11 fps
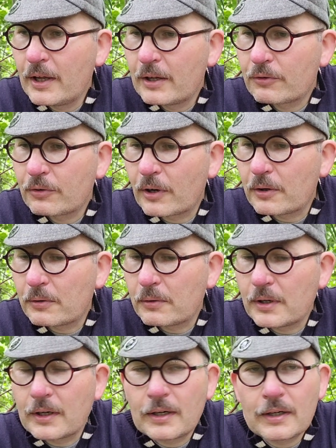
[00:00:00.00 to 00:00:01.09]
So
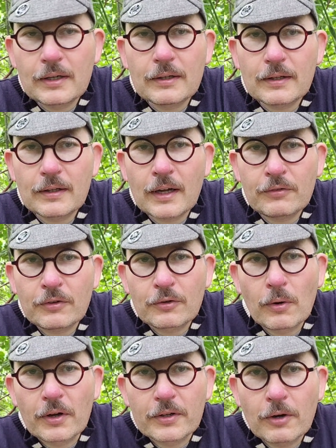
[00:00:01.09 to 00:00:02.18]
as is
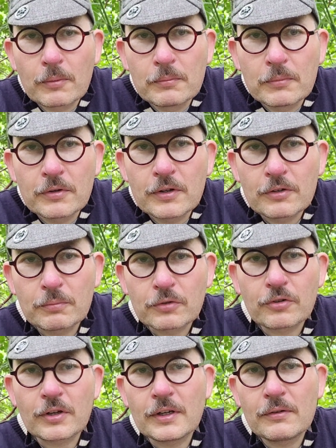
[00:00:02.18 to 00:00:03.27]
quite common with these
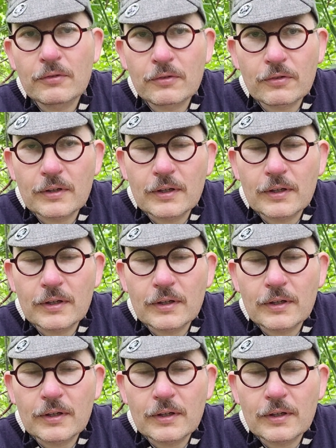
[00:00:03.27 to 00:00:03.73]
machines,